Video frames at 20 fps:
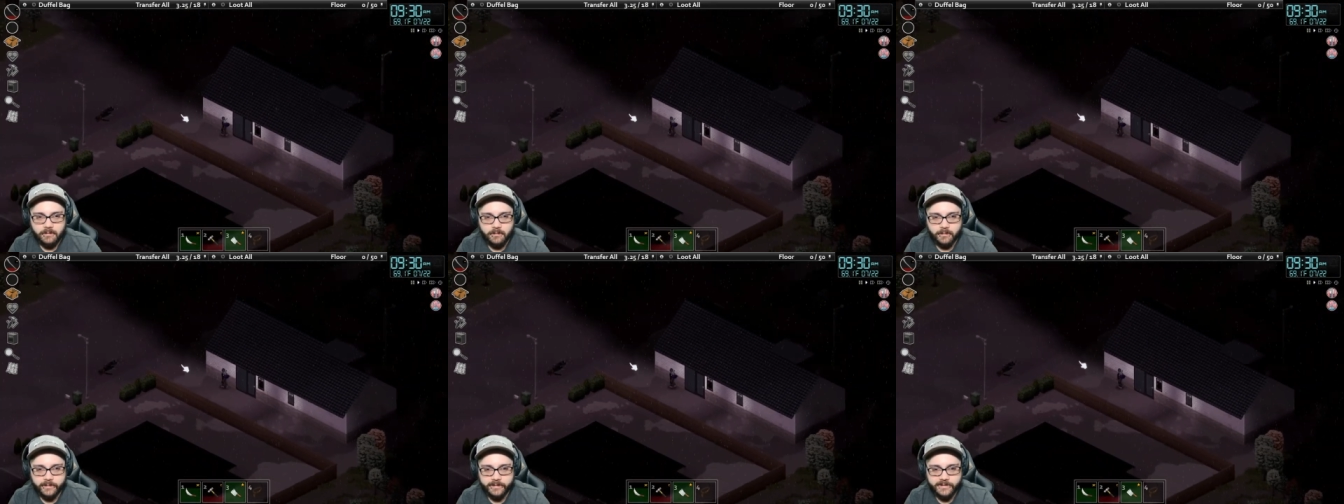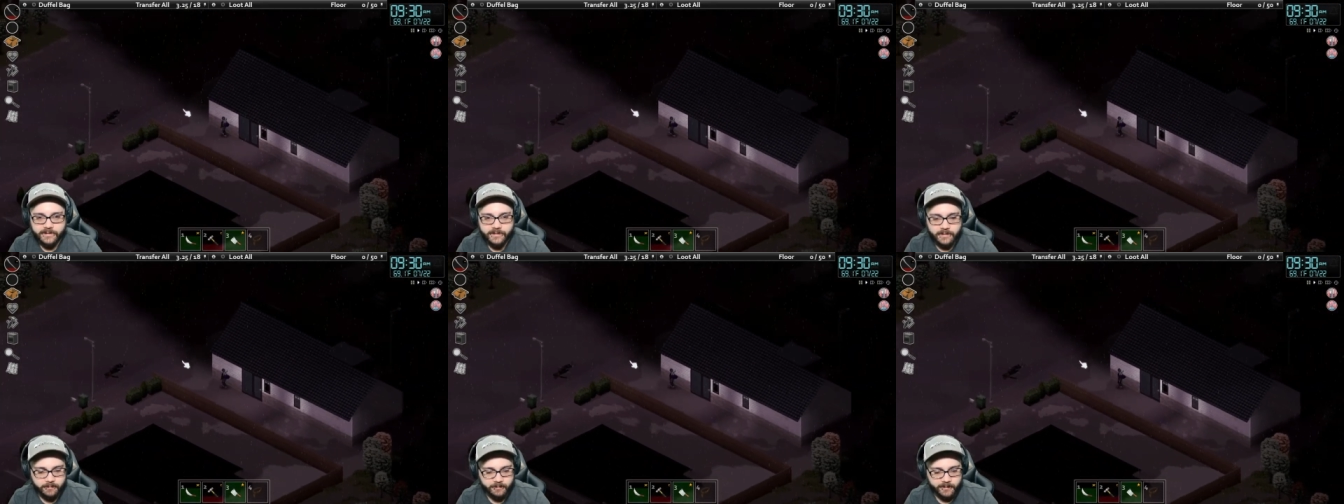I'll
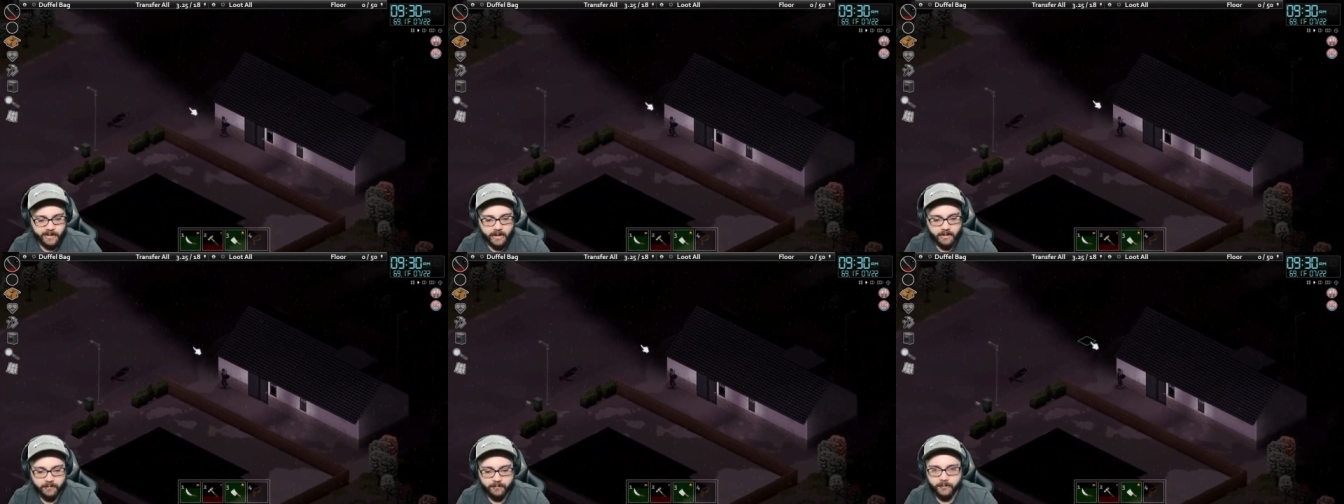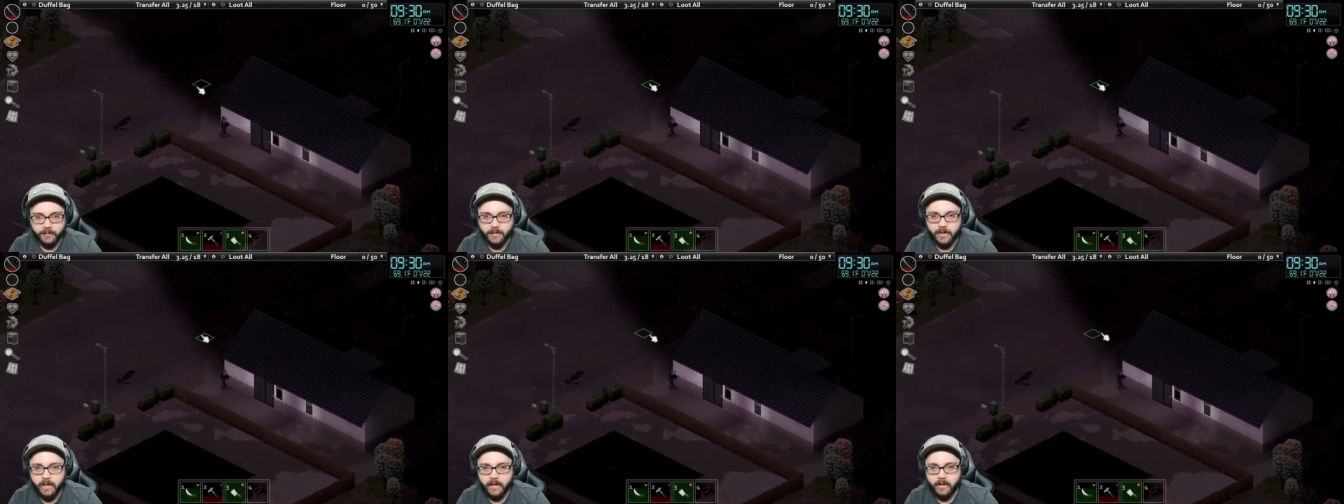skip that
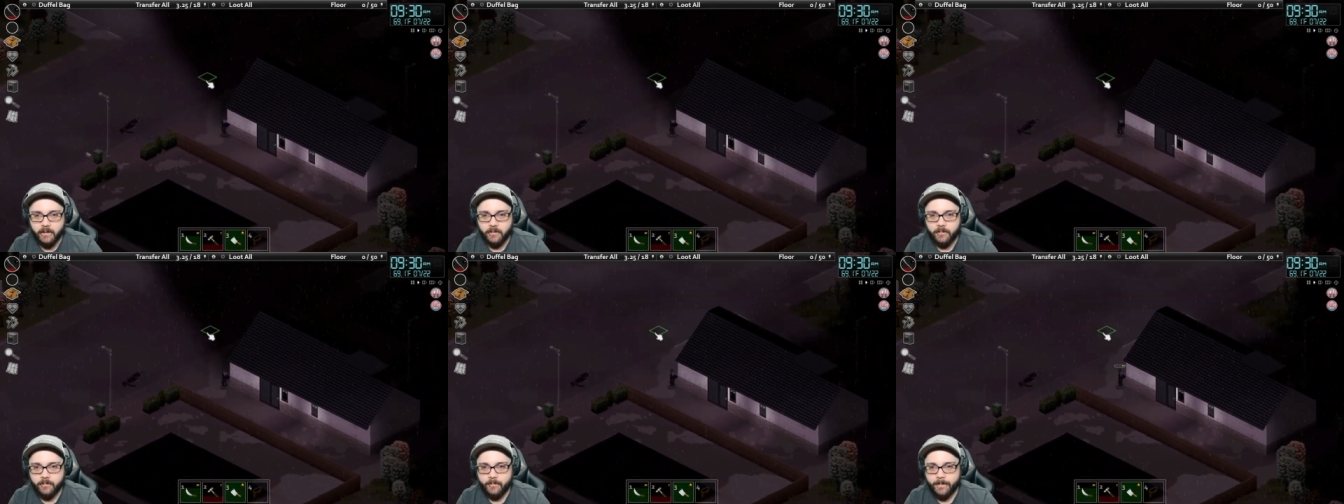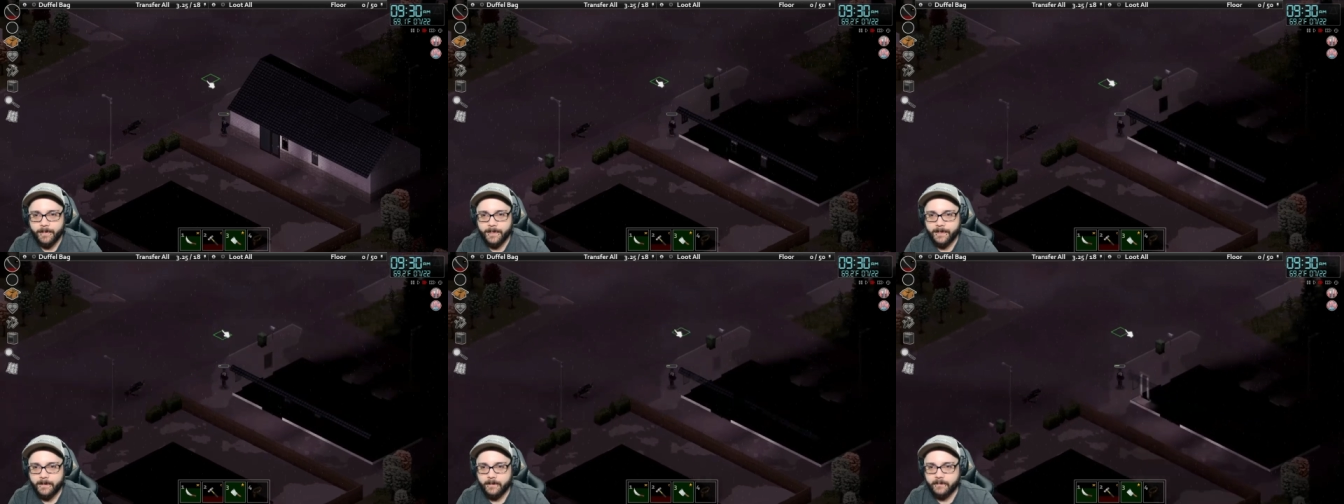for now.
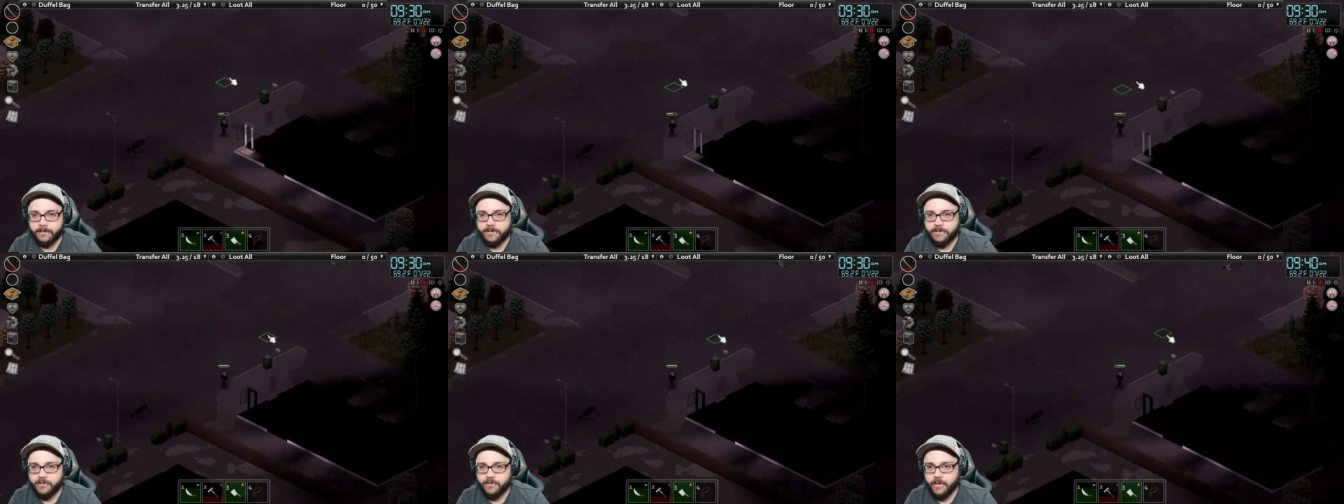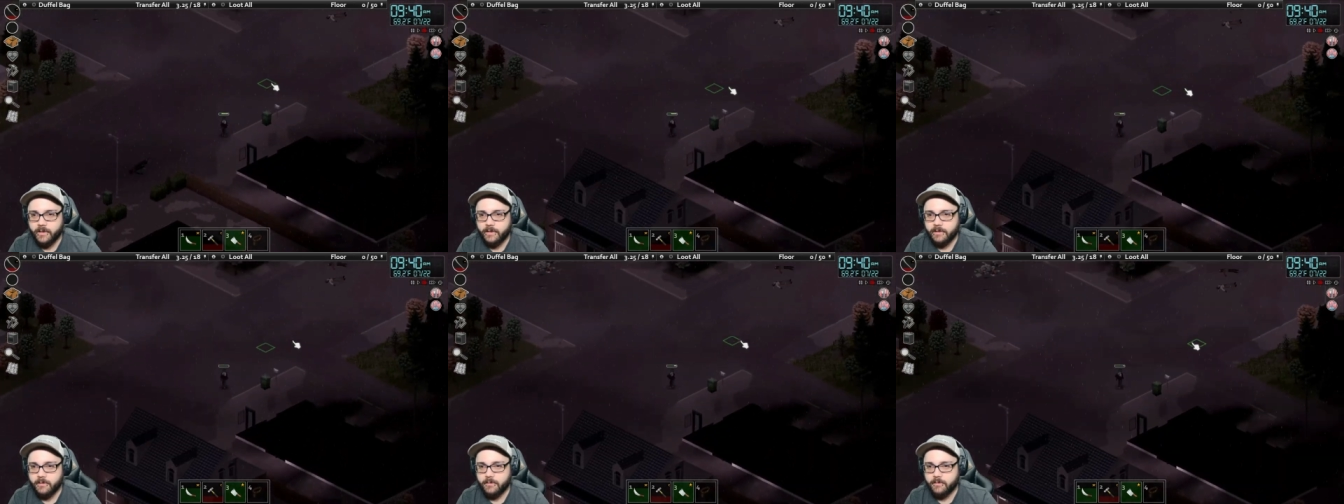Let's
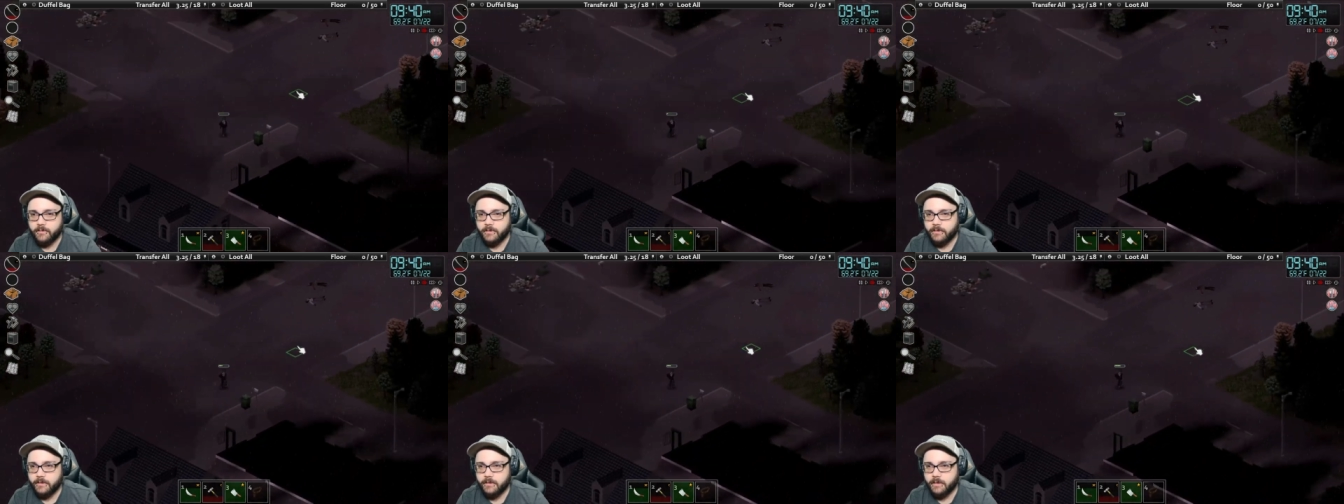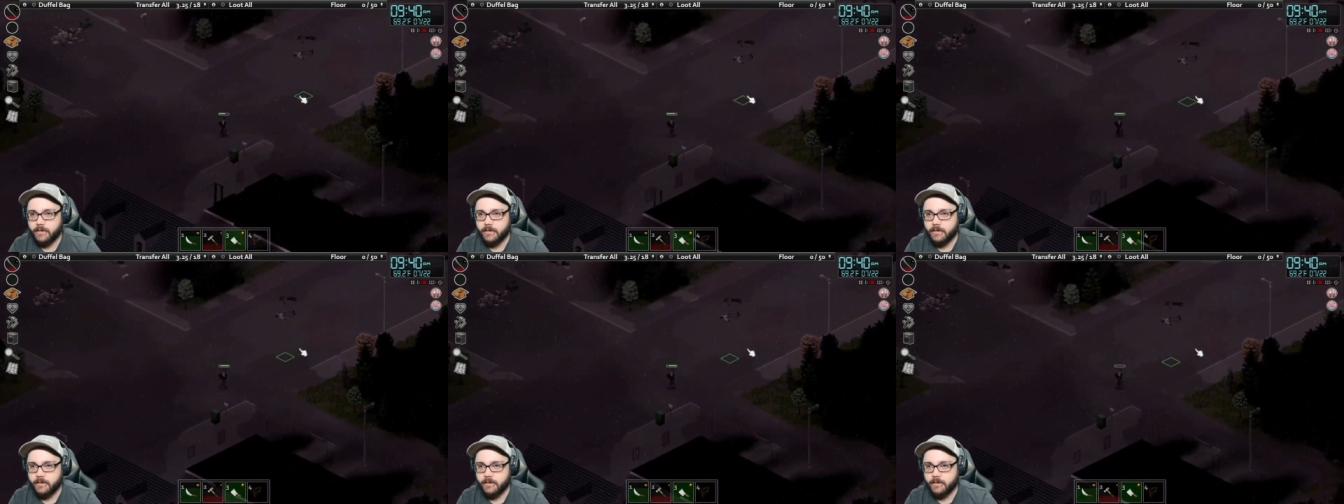try going,
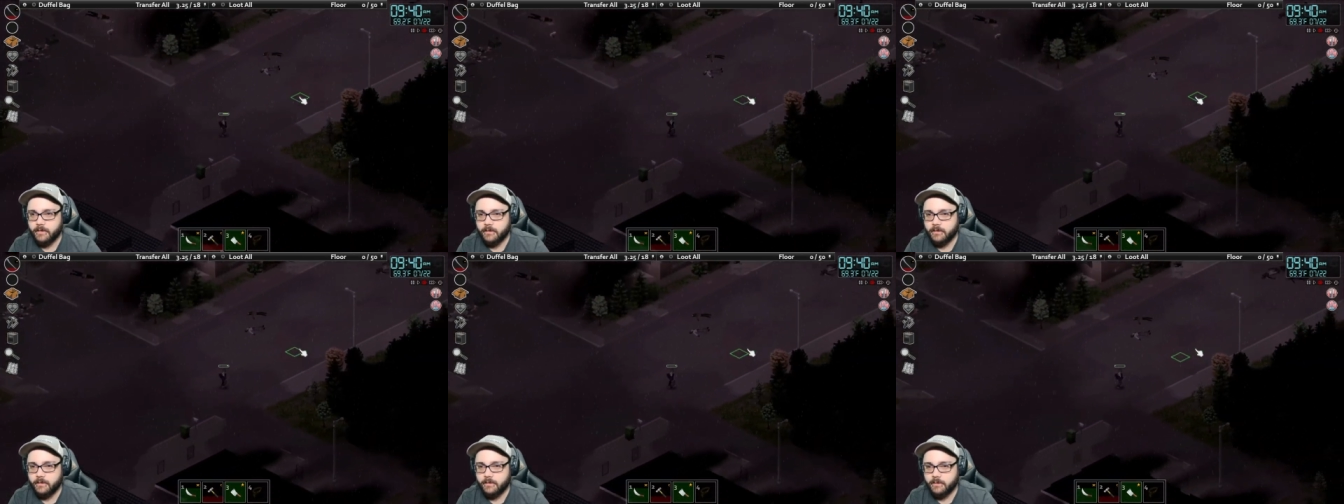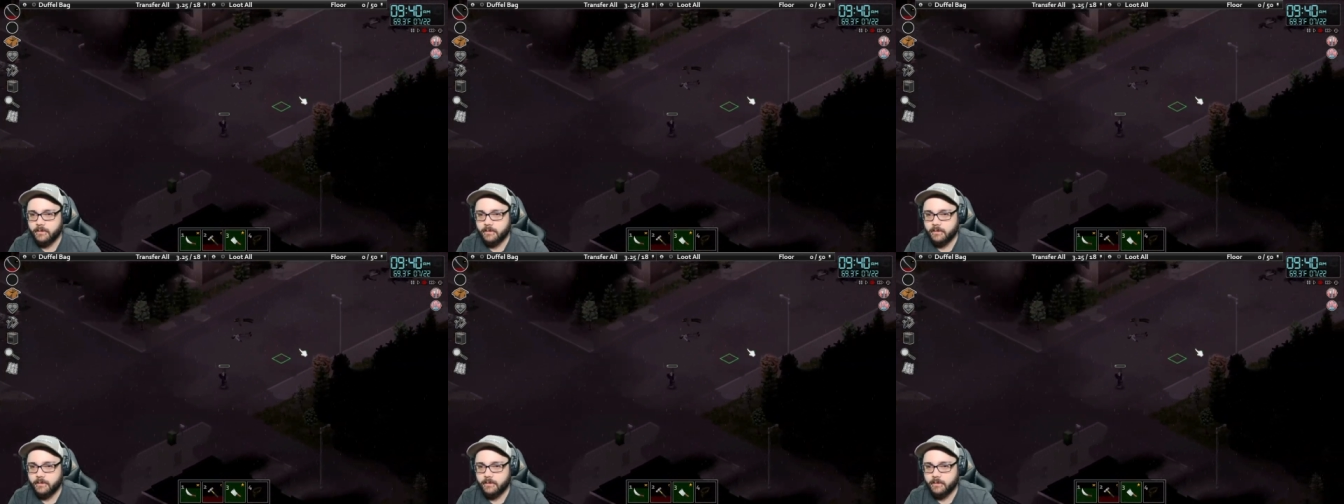uh...